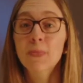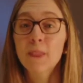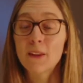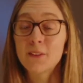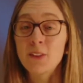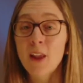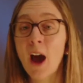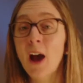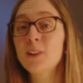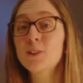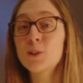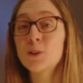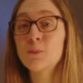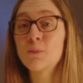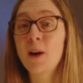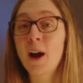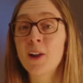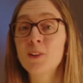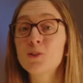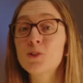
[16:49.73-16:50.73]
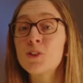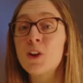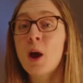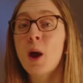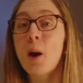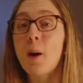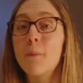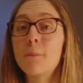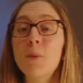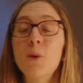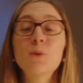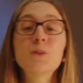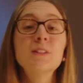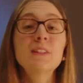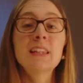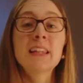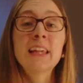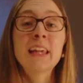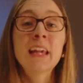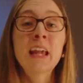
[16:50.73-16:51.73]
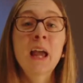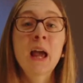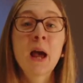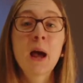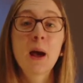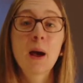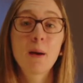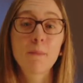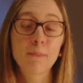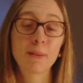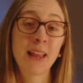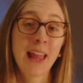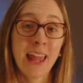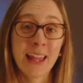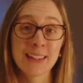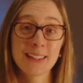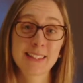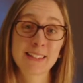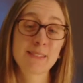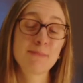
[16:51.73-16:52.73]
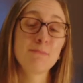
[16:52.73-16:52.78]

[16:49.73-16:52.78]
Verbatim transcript: not too much, mostly plants.